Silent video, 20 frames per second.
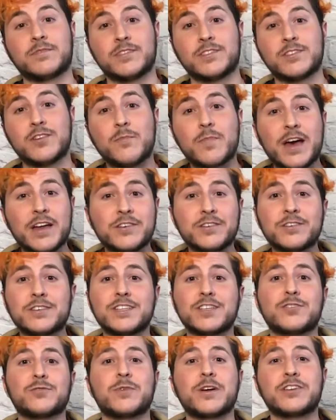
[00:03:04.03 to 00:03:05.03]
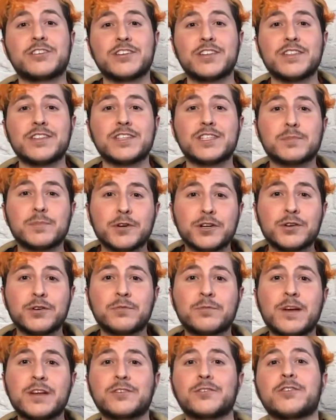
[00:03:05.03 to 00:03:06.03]
no matter your situation, this Mercury
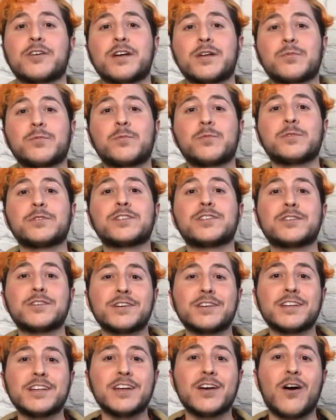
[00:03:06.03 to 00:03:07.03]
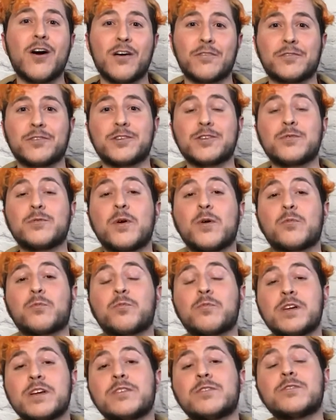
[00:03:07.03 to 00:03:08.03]
retrograde will certainly offer you a
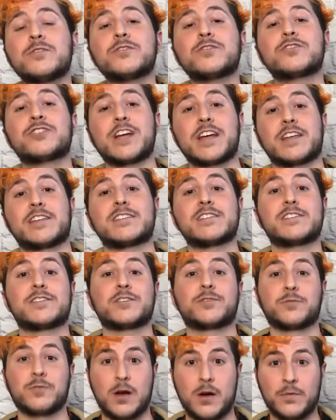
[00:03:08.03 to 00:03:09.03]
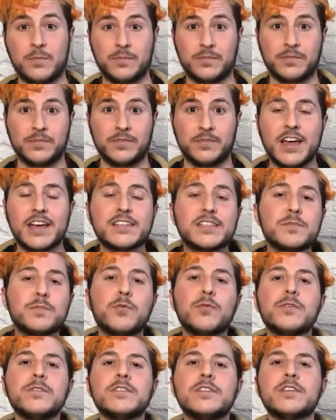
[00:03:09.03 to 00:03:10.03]
real chance to grow. It's
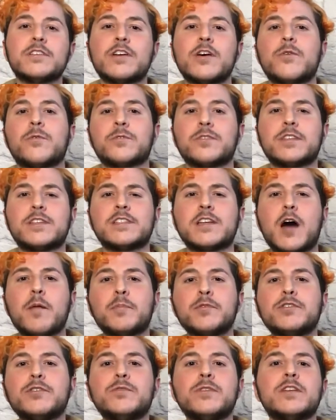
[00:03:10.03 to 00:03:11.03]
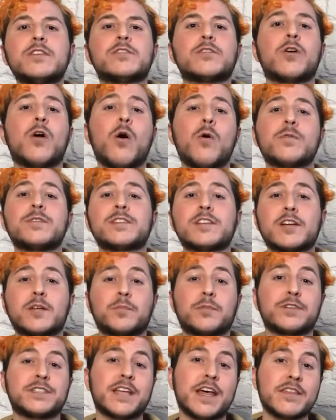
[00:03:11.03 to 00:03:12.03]
important to note these opportunities are always going to
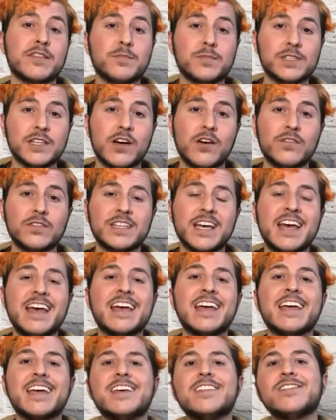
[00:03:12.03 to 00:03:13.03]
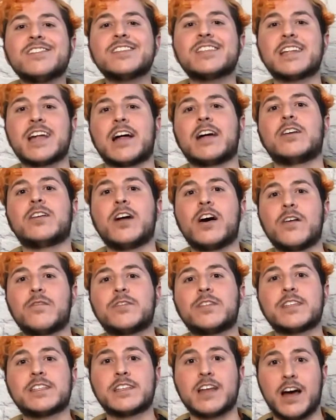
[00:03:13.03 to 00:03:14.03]
present themselves in the style of
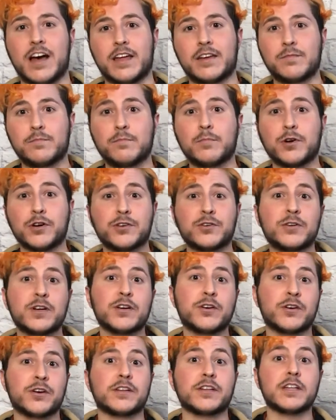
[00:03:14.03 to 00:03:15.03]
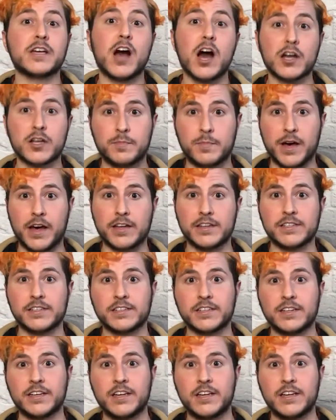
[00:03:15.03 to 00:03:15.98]
the sign Mercury currently occupies.